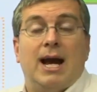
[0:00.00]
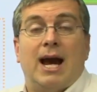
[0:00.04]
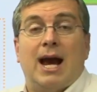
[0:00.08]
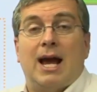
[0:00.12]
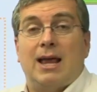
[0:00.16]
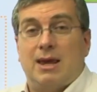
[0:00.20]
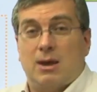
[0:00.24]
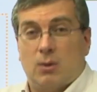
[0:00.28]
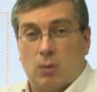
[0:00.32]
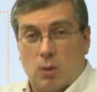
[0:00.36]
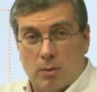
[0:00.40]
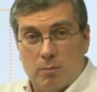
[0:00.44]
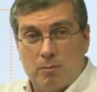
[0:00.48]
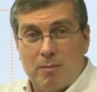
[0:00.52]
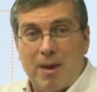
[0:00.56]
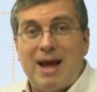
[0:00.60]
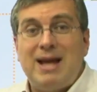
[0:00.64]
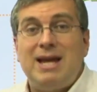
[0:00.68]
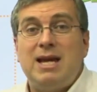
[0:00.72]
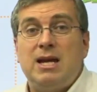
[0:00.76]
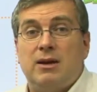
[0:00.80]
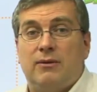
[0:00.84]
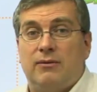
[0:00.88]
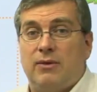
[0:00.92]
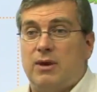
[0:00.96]
And there were
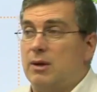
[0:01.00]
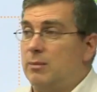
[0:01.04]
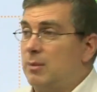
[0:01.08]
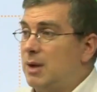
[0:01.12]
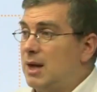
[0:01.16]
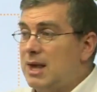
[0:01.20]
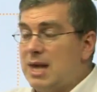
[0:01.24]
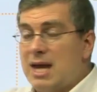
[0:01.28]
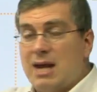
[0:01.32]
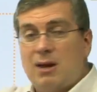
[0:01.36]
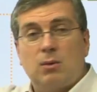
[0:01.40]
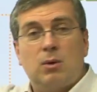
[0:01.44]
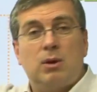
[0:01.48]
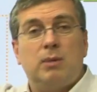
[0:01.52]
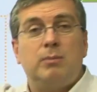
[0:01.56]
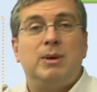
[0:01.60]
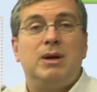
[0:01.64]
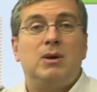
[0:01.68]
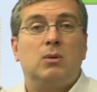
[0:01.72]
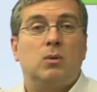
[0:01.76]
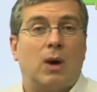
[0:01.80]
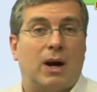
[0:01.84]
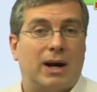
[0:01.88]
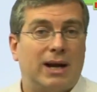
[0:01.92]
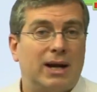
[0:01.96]
many of them, and they would
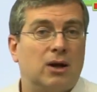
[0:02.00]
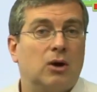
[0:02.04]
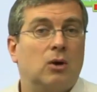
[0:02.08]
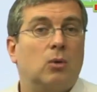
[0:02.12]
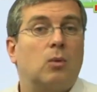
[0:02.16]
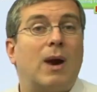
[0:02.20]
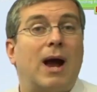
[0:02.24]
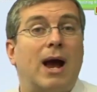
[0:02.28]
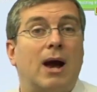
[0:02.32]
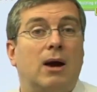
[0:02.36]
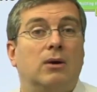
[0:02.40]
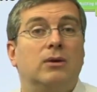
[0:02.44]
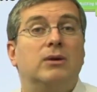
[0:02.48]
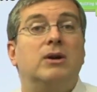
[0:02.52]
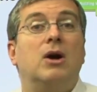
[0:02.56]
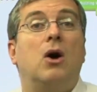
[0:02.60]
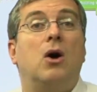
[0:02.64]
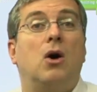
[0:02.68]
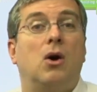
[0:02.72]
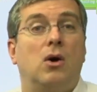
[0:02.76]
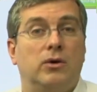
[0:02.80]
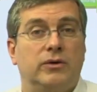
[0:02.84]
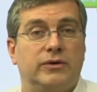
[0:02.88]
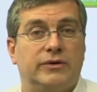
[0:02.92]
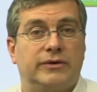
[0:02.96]
be running around
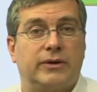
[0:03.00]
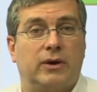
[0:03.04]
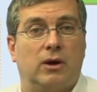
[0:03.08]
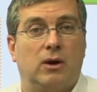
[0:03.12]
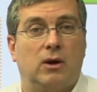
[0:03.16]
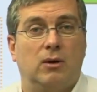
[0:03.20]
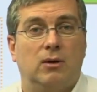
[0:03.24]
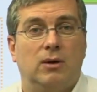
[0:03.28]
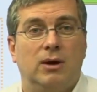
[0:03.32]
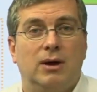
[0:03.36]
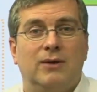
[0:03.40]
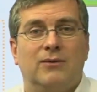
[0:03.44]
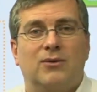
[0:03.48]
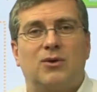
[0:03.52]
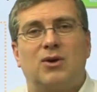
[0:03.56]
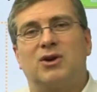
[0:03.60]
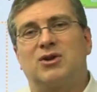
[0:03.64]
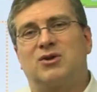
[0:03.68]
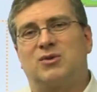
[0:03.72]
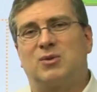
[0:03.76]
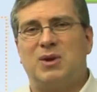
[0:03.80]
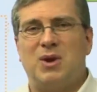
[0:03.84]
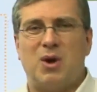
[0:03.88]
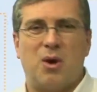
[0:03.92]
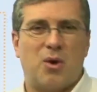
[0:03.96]
also. Of
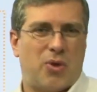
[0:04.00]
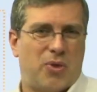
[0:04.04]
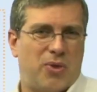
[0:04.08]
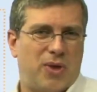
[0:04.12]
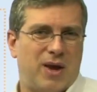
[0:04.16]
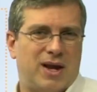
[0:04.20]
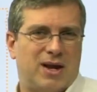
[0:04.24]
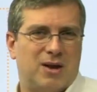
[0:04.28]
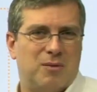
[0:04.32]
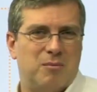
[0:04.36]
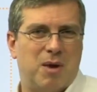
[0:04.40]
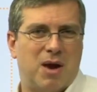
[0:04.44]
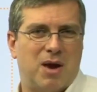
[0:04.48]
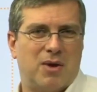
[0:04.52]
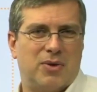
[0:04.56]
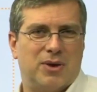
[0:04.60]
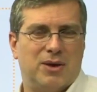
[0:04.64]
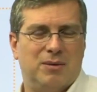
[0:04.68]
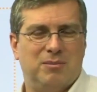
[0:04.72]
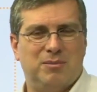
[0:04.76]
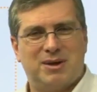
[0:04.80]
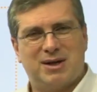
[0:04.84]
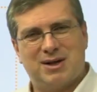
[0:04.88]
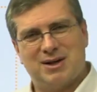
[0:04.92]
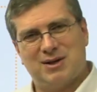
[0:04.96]
course, we don't think about
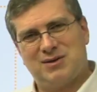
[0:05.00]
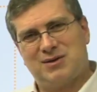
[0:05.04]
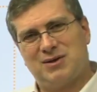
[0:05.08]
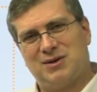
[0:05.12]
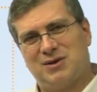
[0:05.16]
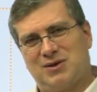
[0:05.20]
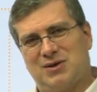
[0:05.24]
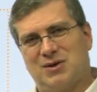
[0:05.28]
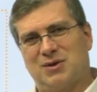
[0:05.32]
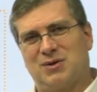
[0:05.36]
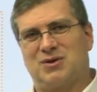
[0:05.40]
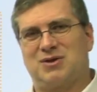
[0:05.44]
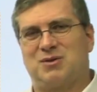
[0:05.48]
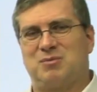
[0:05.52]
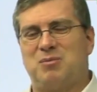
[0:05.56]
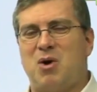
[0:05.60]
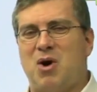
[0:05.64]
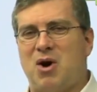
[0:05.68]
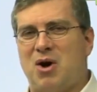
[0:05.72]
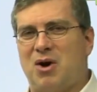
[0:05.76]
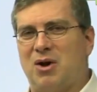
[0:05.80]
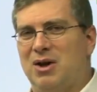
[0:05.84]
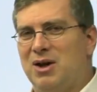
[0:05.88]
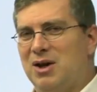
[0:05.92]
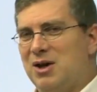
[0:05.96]
them because they're so
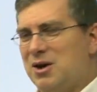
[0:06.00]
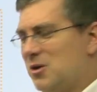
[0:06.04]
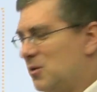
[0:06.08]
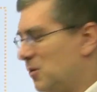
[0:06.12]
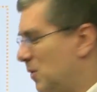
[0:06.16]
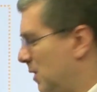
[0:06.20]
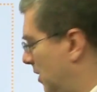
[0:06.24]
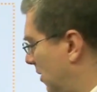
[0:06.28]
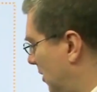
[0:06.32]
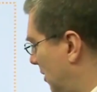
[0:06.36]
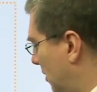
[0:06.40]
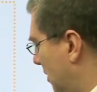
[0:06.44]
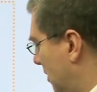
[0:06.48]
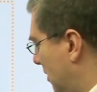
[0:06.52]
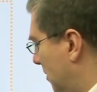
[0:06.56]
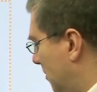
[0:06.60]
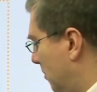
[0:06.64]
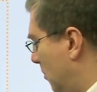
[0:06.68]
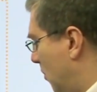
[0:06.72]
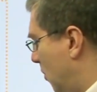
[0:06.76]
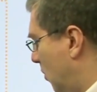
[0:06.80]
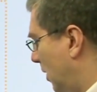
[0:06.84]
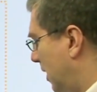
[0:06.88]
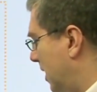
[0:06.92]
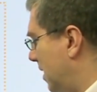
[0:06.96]
small. We are
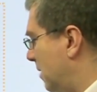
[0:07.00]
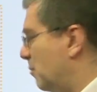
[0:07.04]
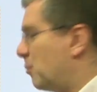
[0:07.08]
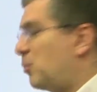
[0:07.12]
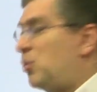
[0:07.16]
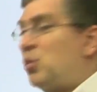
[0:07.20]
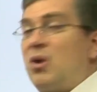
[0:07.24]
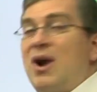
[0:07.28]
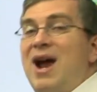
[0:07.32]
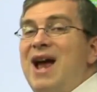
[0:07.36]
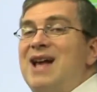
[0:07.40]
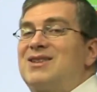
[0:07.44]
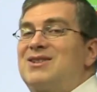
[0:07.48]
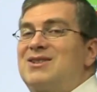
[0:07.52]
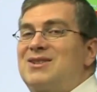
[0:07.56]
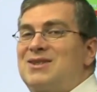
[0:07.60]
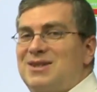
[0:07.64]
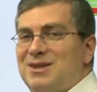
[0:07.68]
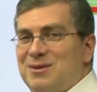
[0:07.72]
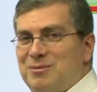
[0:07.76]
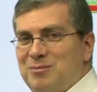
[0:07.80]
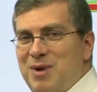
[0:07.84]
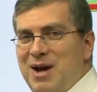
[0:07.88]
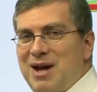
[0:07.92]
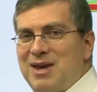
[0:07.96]
more
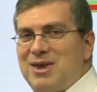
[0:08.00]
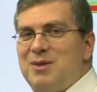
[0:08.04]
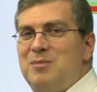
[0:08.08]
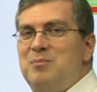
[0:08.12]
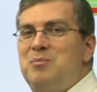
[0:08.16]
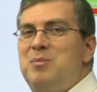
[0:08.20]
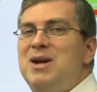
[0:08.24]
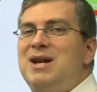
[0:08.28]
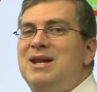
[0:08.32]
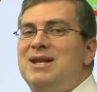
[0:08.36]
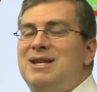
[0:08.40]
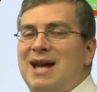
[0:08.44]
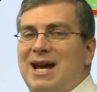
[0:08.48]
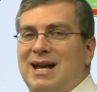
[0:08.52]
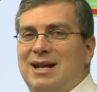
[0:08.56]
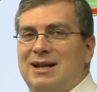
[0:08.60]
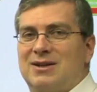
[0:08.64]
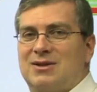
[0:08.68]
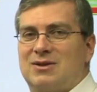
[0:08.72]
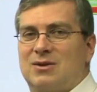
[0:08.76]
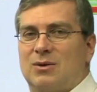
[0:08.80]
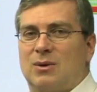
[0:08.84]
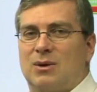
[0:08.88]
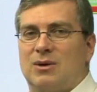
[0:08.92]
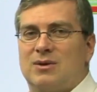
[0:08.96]
impressed by the big
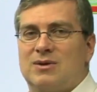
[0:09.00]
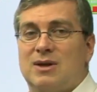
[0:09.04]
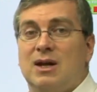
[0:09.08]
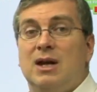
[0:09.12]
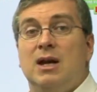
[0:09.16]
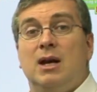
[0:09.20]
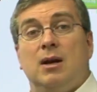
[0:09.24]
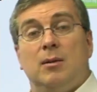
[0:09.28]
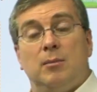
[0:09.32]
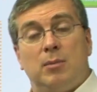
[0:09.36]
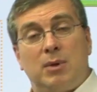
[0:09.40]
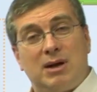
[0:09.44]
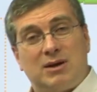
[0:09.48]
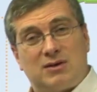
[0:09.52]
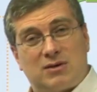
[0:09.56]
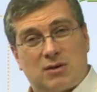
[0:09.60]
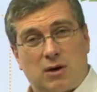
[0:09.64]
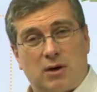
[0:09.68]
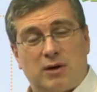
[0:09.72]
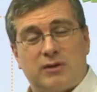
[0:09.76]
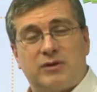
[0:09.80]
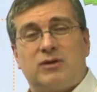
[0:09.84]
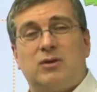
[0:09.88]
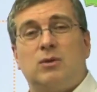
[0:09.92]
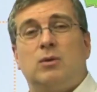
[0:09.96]
dinosaurs. But it's
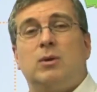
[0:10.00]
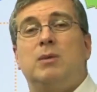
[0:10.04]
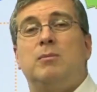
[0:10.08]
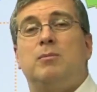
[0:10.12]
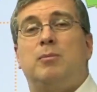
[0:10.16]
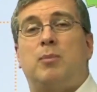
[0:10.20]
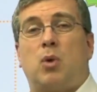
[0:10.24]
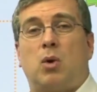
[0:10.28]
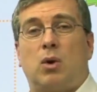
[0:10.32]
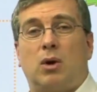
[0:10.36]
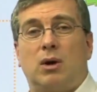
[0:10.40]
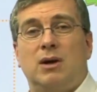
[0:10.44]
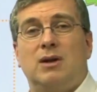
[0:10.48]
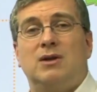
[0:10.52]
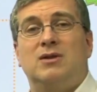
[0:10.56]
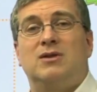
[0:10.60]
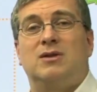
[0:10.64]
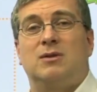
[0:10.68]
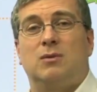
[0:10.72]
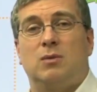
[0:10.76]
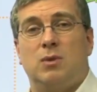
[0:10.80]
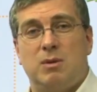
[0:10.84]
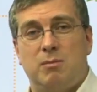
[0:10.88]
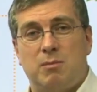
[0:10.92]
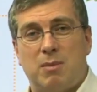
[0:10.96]
also important
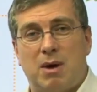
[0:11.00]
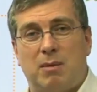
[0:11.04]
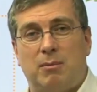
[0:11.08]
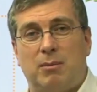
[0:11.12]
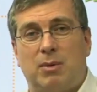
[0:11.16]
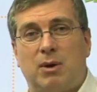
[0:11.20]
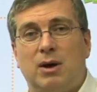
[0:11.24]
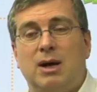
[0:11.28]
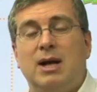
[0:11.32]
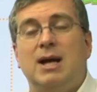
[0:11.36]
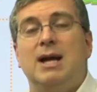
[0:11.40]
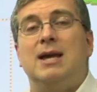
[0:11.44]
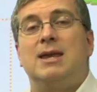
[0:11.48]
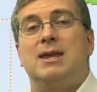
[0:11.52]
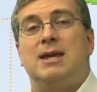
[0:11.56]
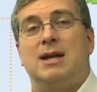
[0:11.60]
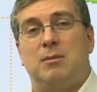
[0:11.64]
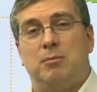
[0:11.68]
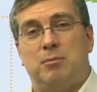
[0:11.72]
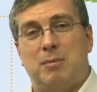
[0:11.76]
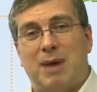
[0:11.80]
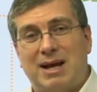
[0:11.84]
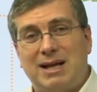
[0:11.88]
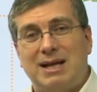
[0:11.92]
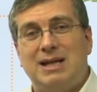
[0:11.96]
to remember
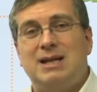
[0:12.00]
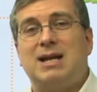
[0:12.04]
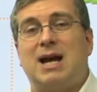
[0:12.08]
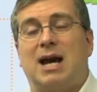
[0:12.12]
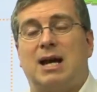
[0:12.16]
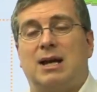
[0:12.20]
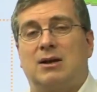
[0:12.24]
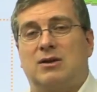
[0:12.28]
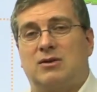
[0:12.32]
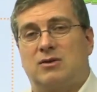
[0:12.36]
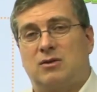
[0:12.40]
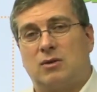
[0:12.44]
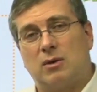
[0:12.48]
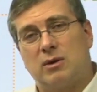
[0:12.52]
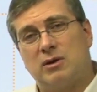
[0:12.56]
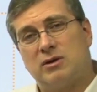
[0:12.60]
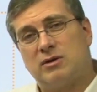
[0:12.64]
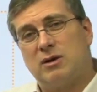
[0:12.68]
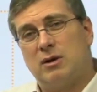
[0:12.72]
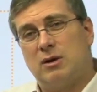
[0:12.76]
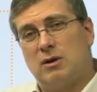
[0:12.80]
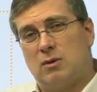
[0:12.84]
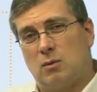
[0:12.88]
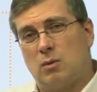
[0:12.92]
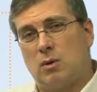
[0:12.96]
that many
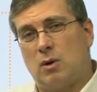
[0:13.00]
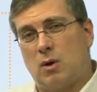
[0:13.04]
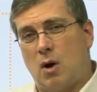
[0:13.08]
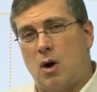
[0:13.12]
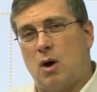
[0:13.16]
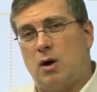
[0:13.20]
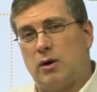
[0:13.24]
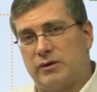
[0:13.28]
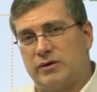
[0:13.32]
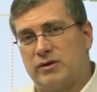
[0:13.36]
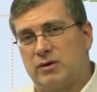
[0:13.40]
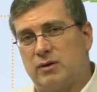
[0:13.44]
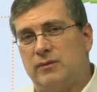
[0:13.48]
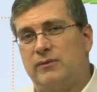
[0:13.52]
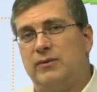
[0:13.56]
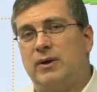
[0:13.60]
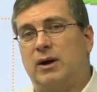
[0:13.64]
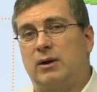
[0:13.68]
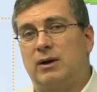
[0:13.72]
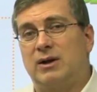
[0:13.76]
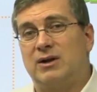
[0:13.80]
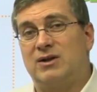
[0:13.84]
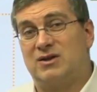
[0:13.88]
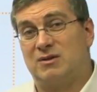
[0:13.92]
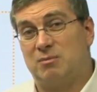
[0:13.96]
dinosaurs were also
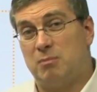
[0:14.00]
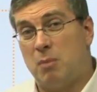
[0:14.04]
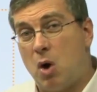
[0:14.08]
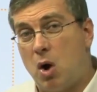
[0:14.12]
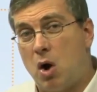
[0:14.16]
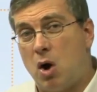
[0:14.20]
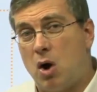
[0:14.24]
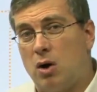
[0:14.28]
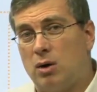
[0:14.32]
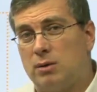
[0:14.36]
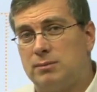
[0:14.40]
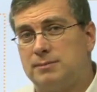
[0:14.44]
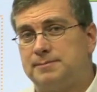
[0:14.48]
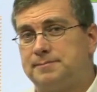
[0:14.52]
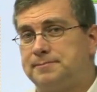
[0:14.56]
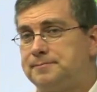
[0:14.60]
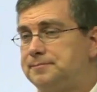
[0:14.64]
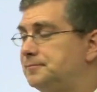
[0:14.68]
very small.